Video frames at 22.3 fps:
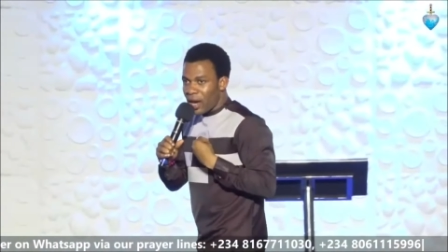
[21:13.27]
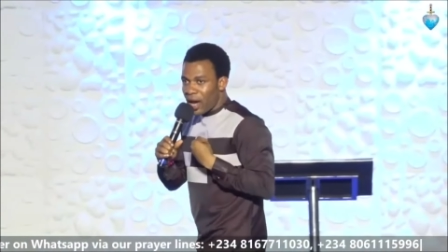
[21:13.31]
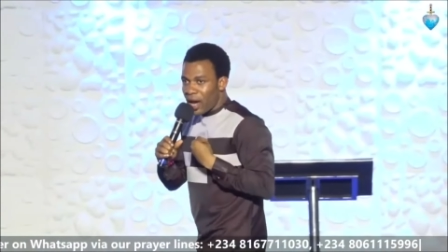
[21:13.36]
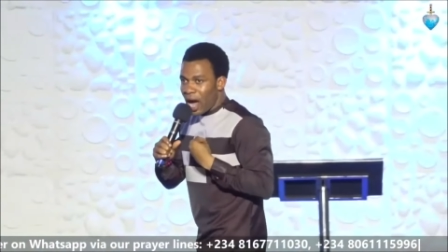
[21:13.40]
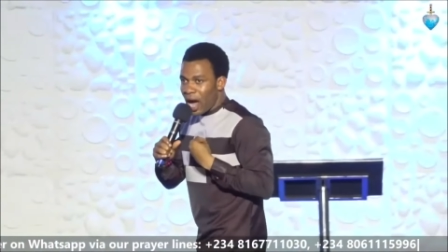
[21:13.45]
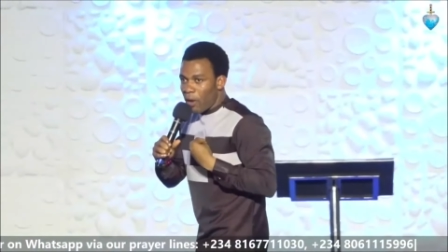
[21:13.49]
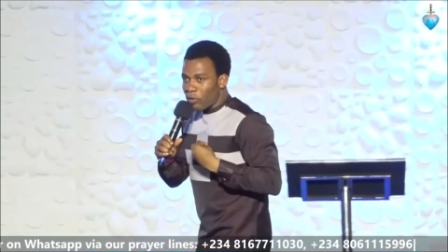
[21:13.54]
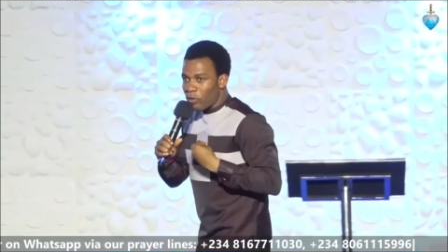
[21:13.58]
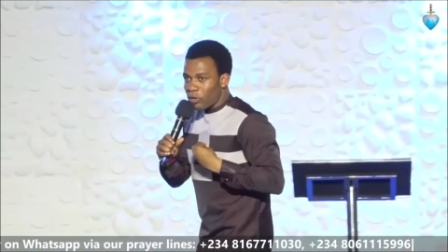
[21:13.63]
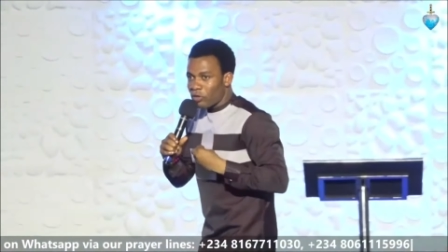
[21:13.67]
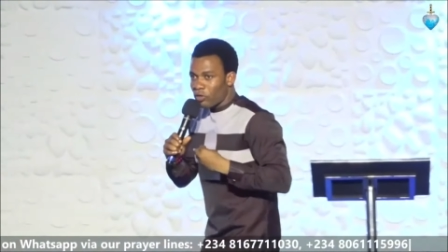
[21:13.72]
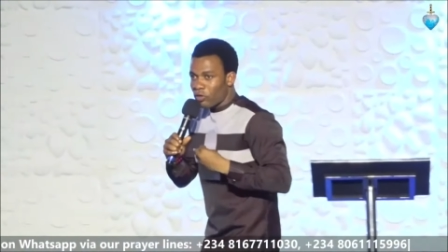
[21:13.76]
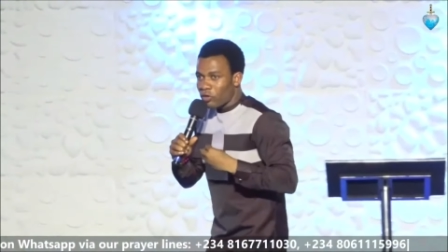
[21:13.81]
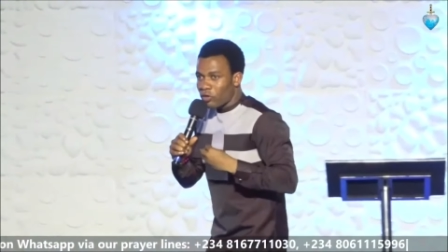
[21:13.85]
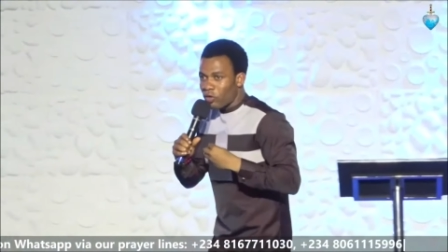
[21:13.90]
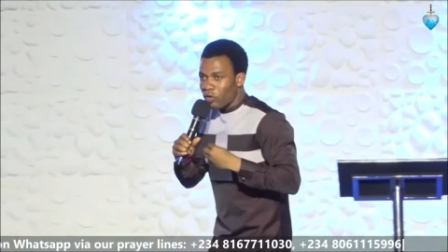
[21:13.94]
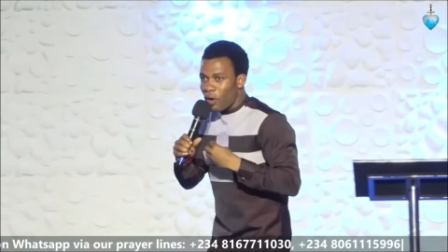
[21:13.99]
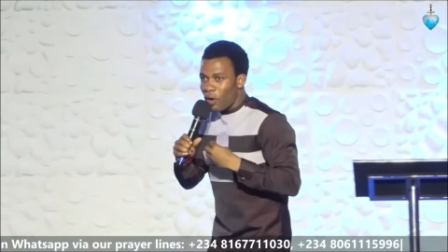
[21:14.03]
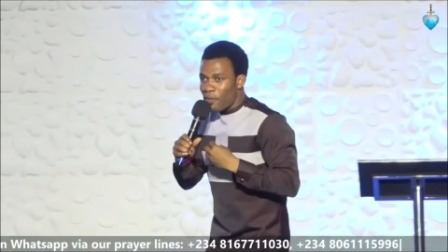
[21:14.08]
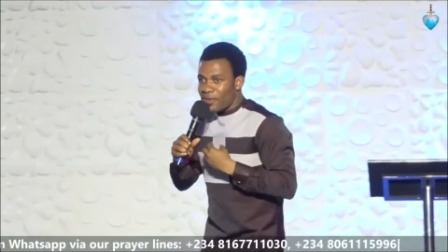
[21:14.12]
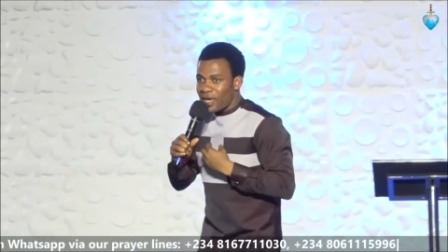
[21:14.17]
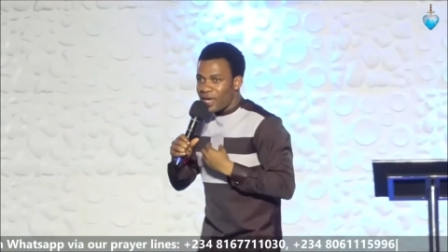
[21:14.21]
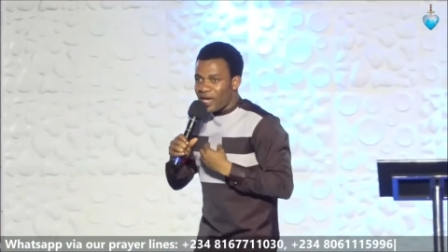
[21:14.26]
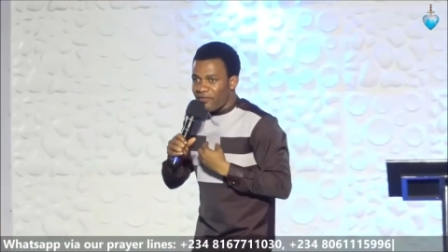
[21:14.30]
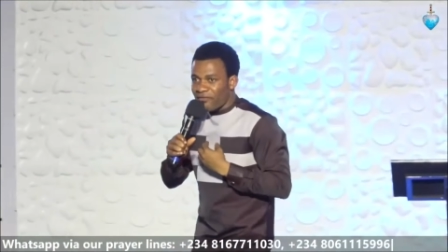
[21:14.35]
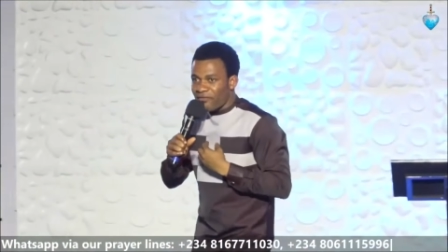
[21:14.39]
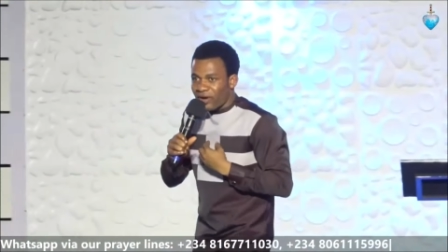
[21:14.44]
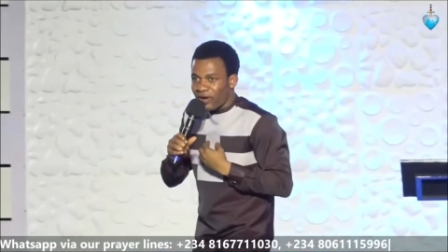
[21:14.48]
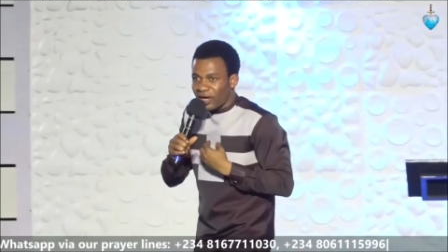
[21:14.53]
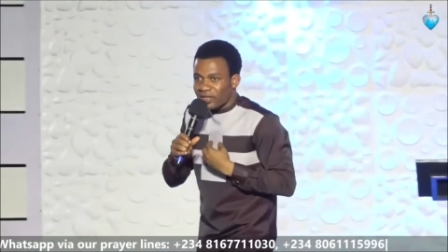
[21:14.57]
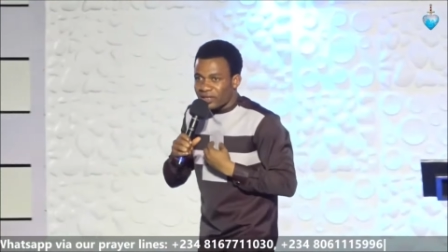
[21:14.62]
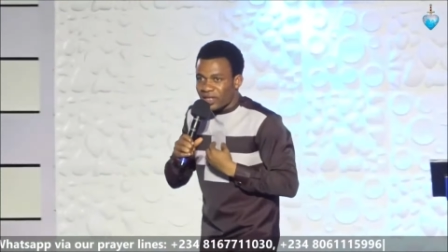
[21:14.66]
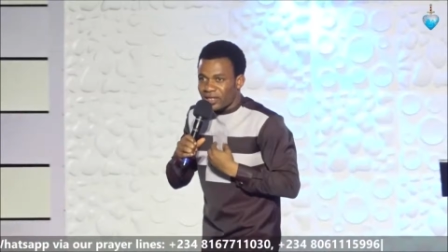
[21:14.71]
How will you call me
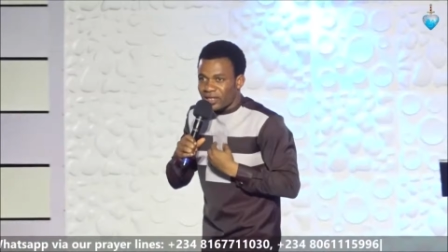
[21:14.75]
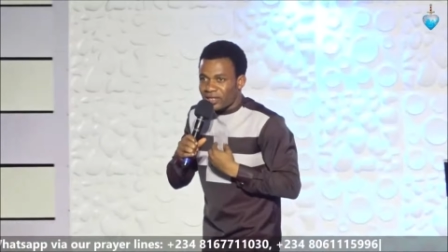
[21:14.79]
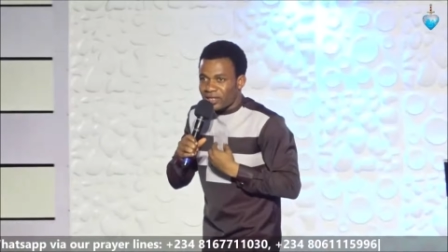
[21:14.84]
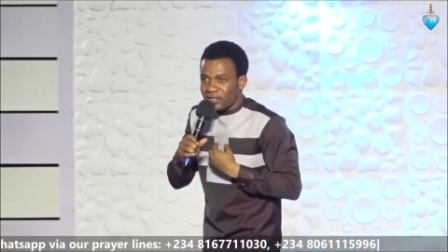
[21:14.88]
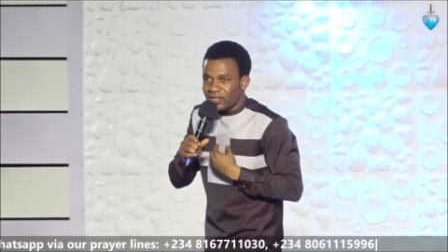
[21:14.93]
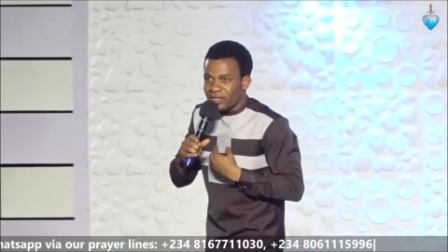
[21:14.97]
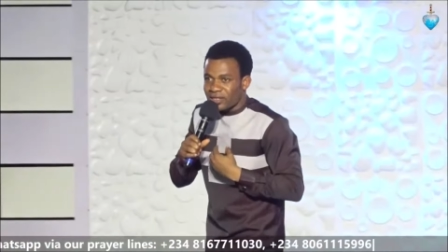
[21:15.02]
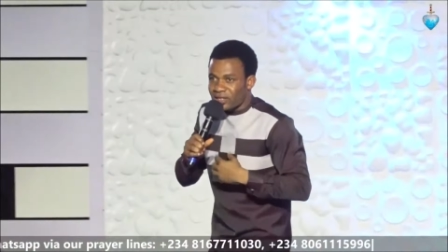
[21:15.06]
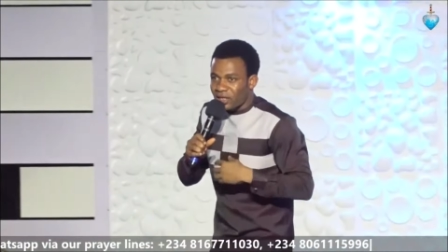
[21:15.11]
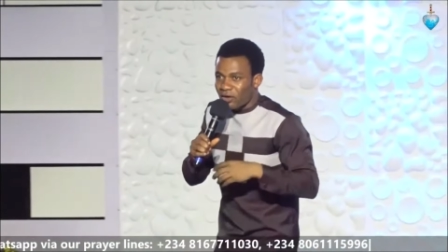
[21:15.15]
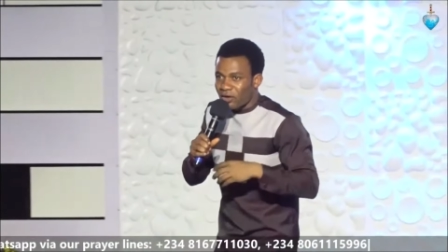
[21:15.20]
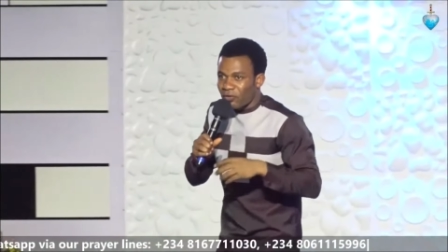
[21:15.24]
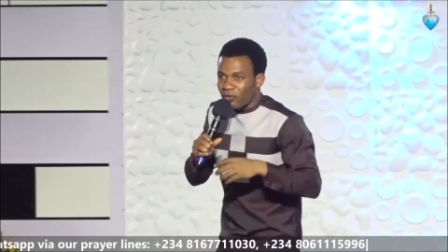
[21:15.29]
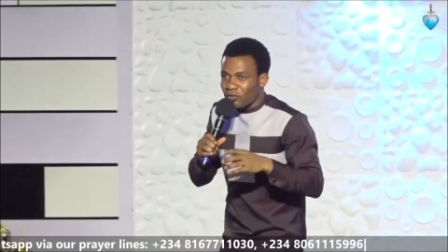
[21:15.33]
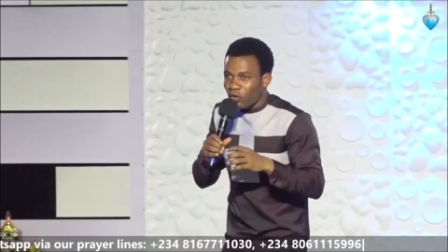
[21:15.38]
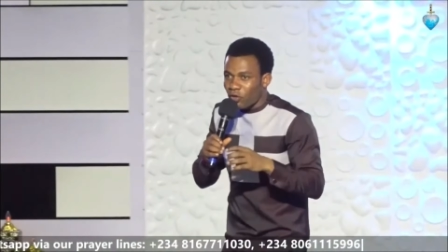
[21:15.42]
evangelist instead of